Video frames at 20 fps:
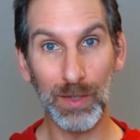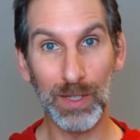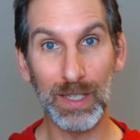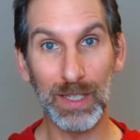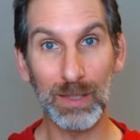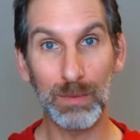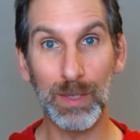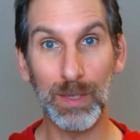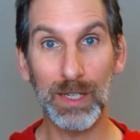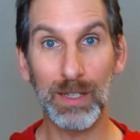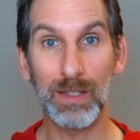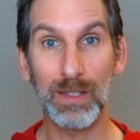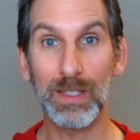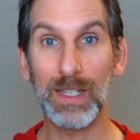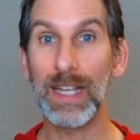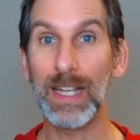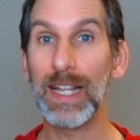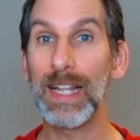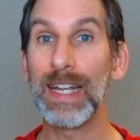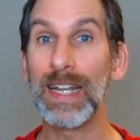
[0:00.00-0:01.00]
is because
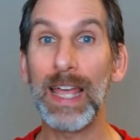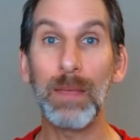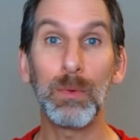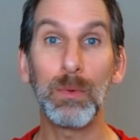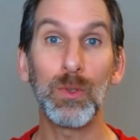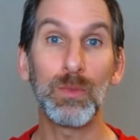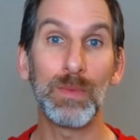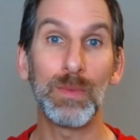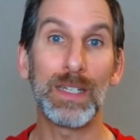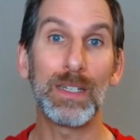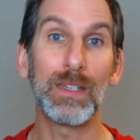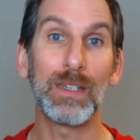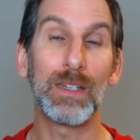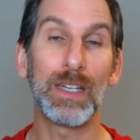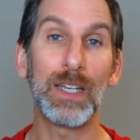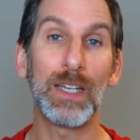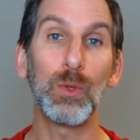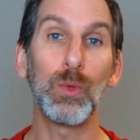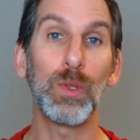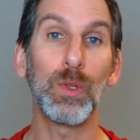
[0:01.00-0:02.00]
it enables me to
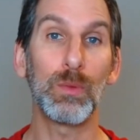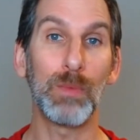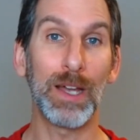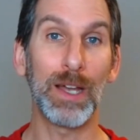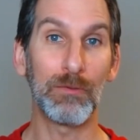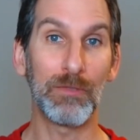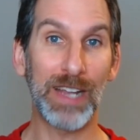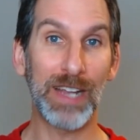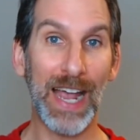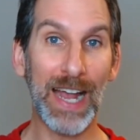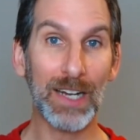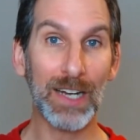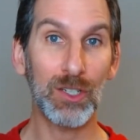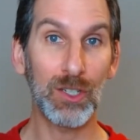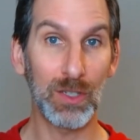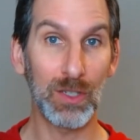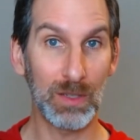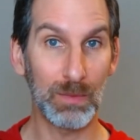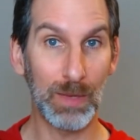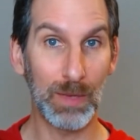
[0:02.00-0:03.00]
deal with my
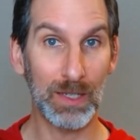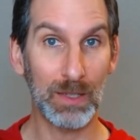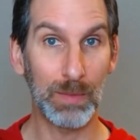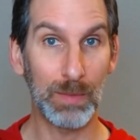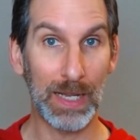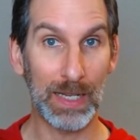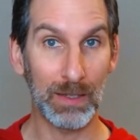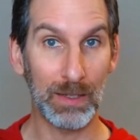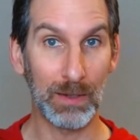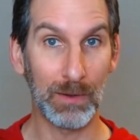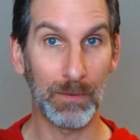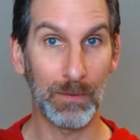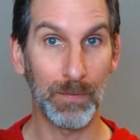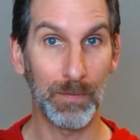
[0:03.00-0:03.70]
reactions much better,